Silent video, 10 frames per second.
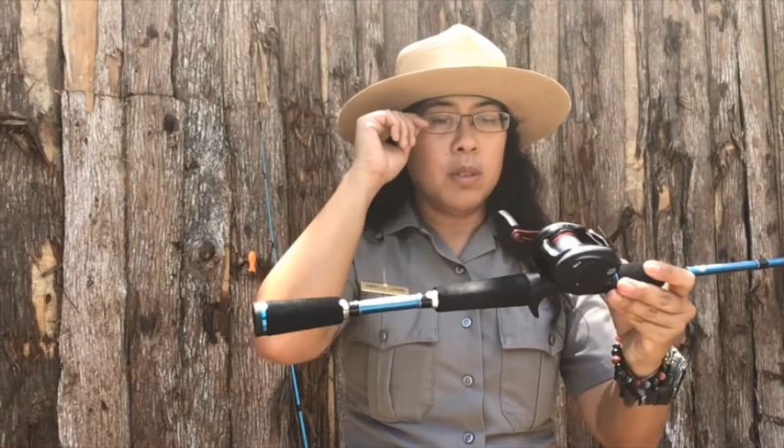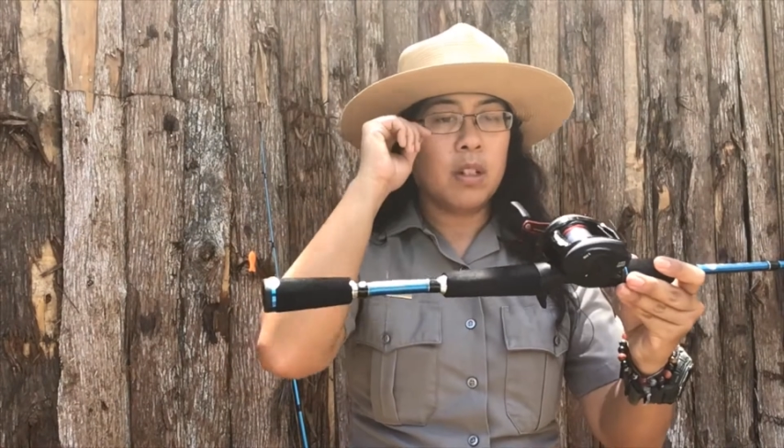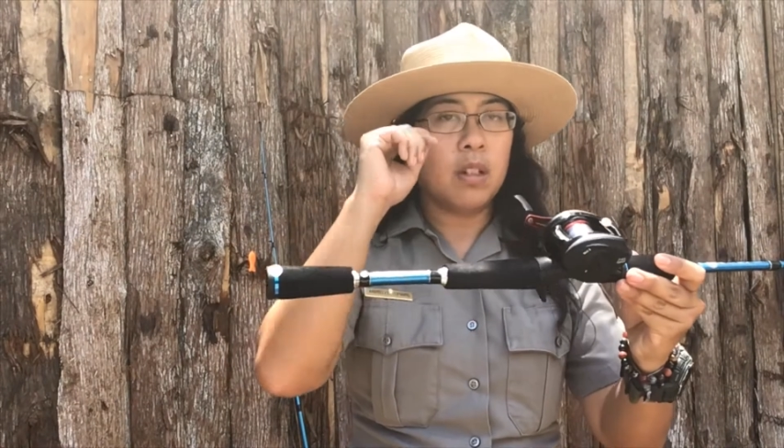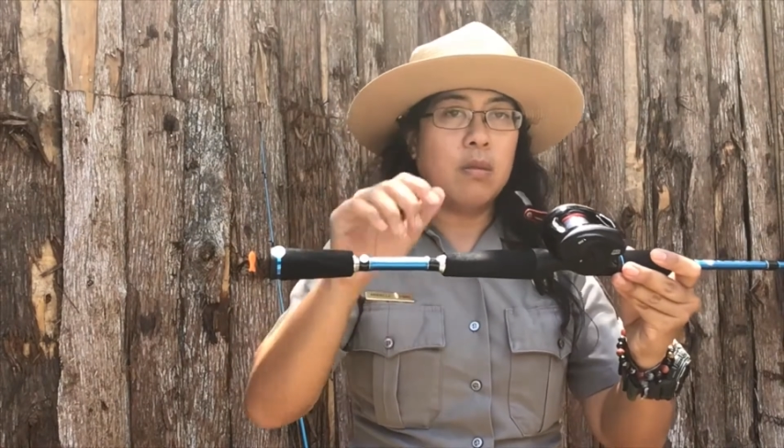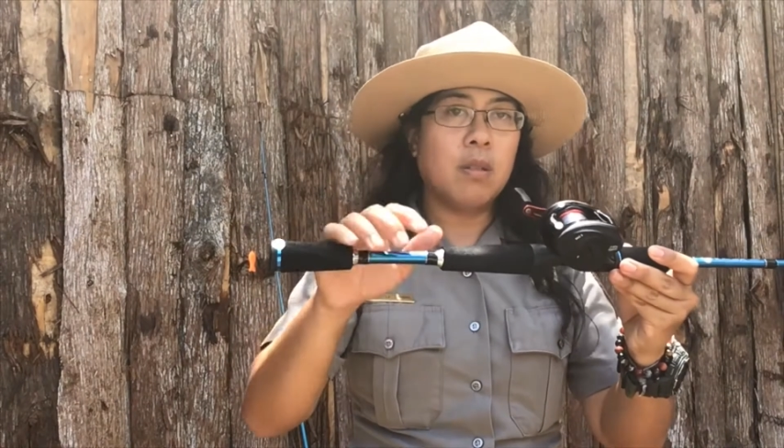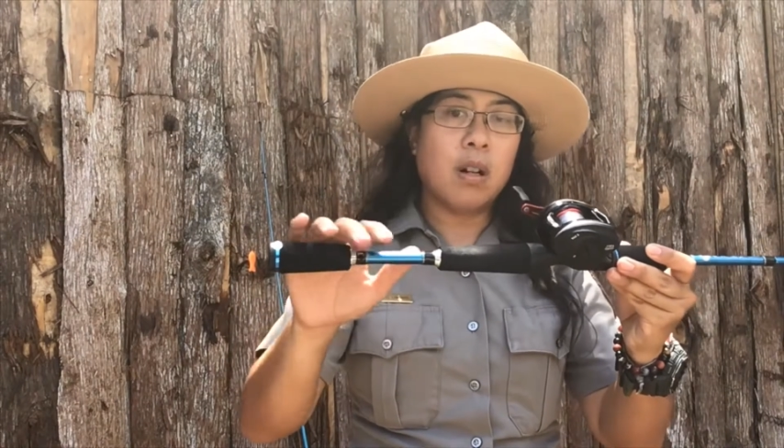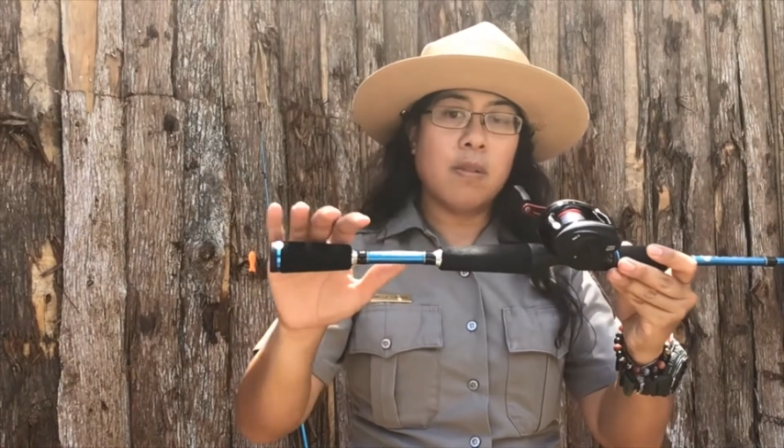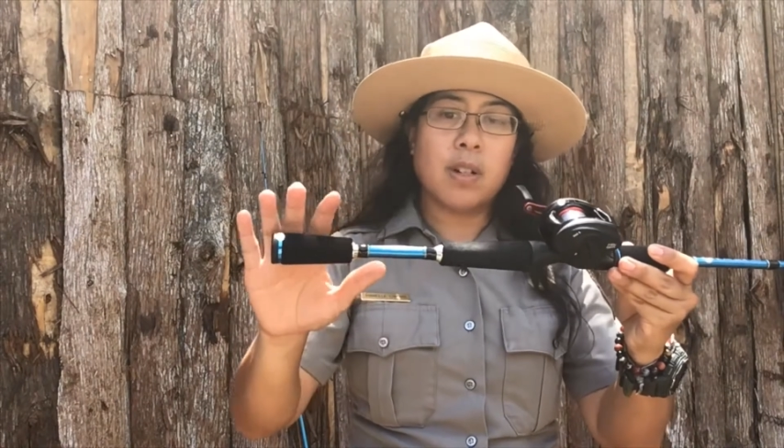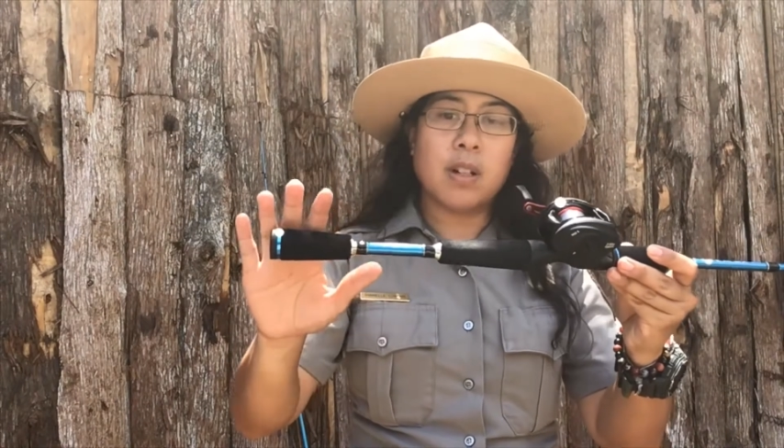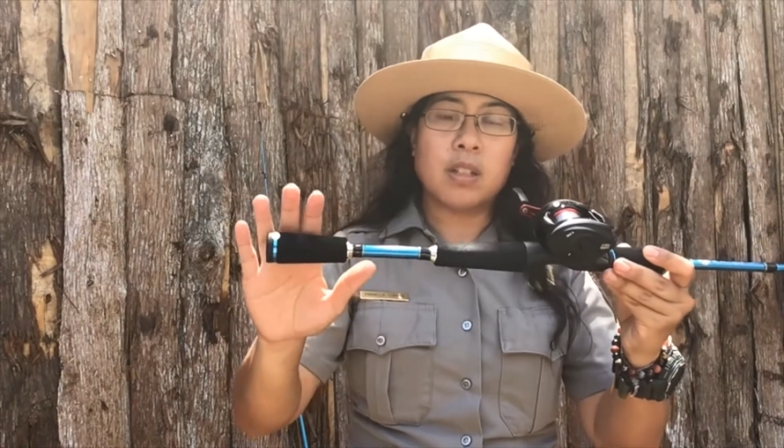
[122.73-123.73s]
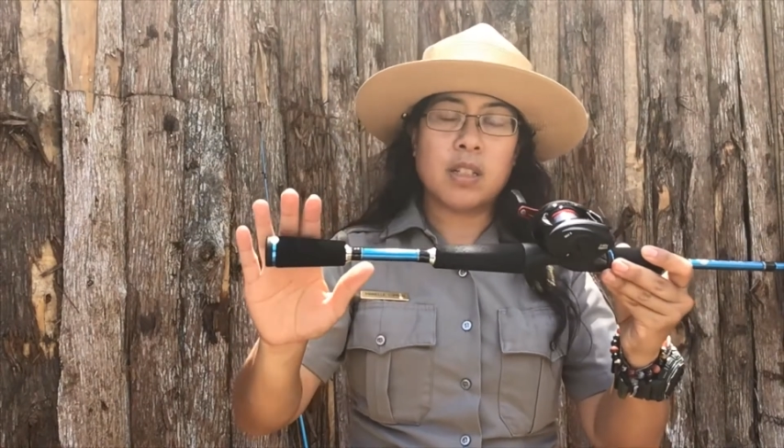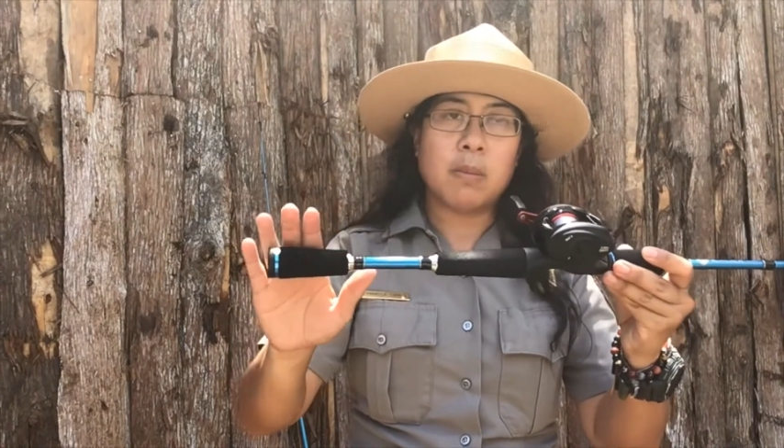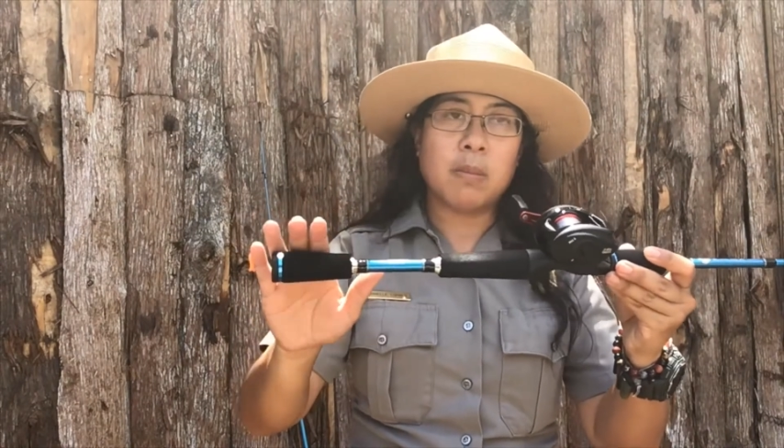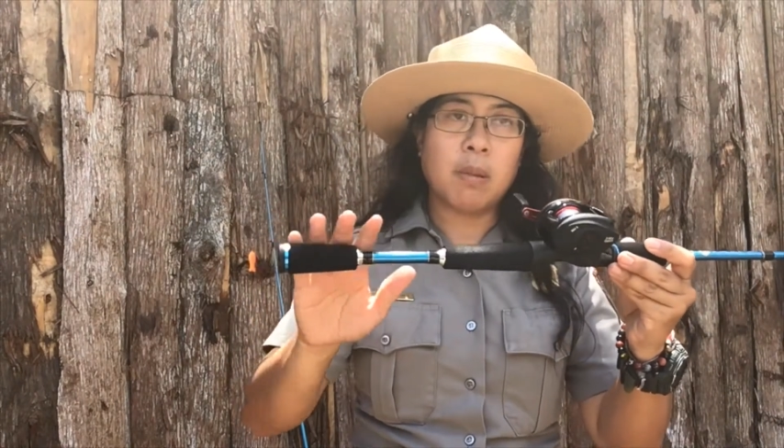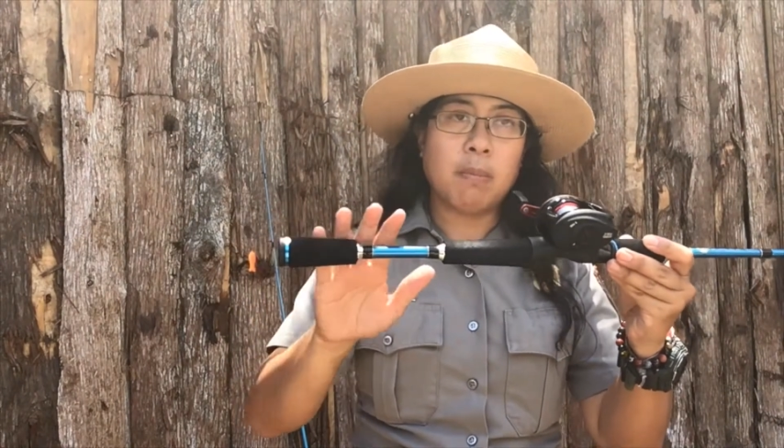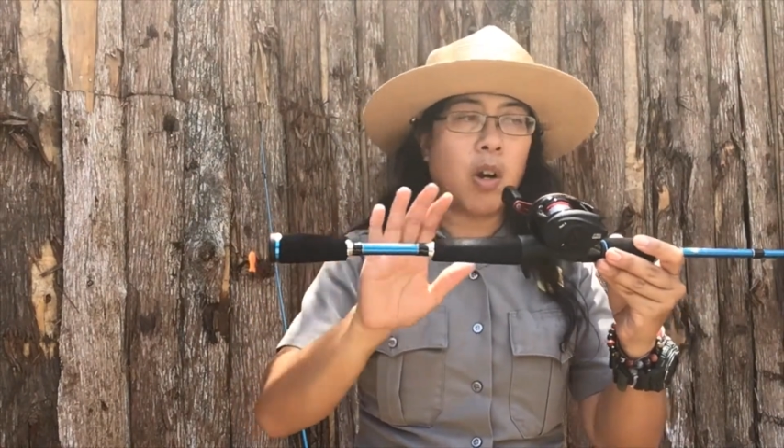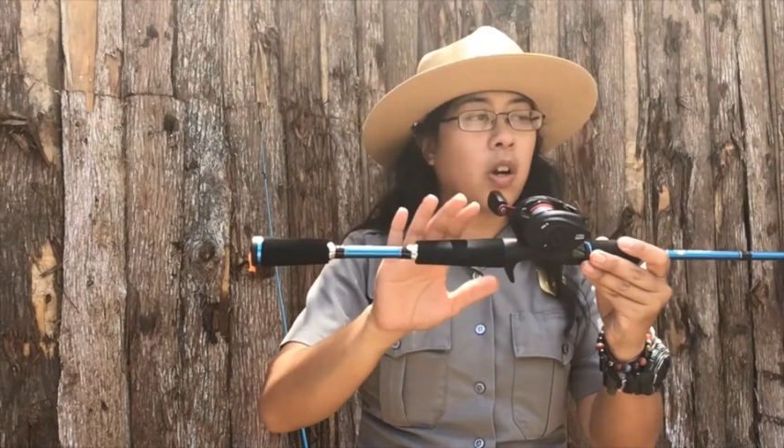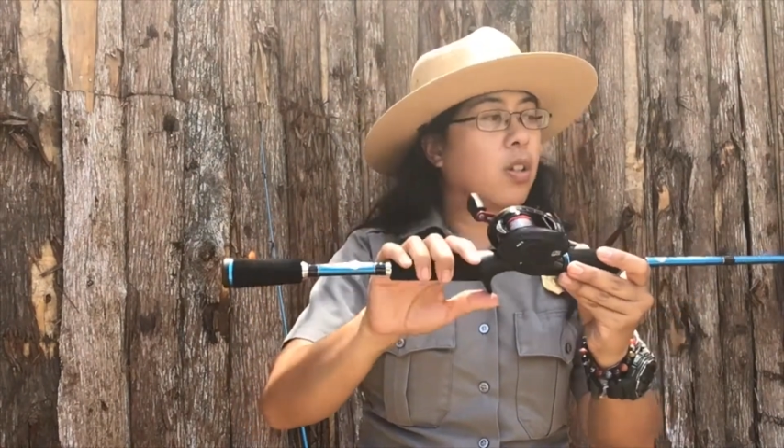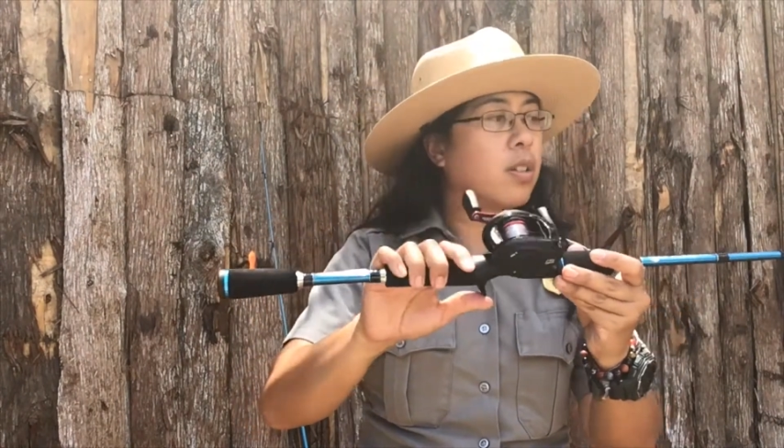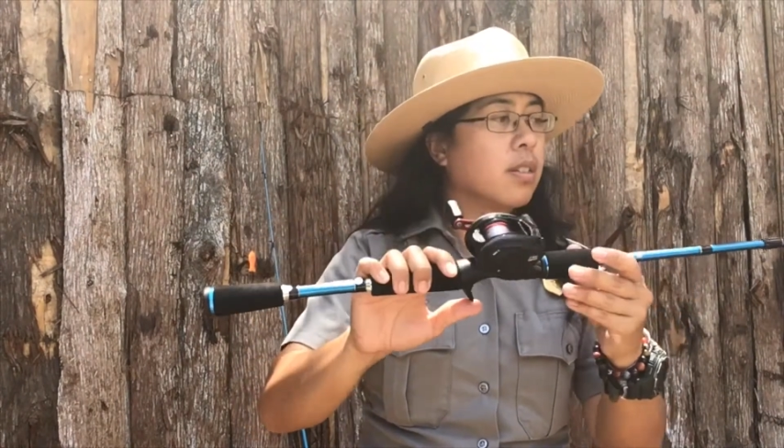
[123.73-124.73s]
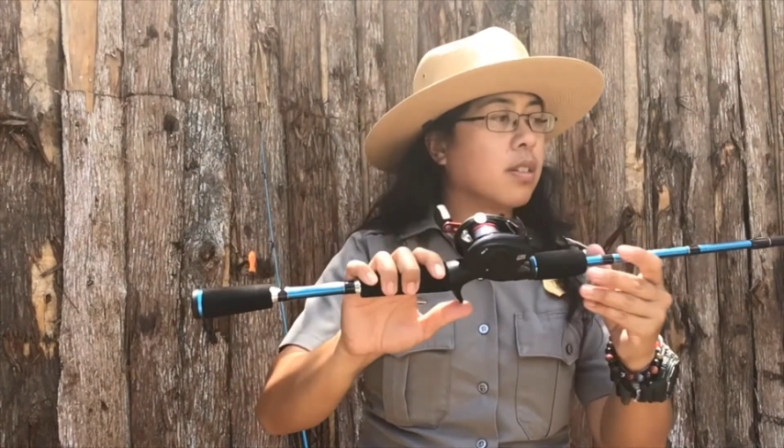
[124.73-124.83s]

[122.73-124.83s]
go over some of the parts.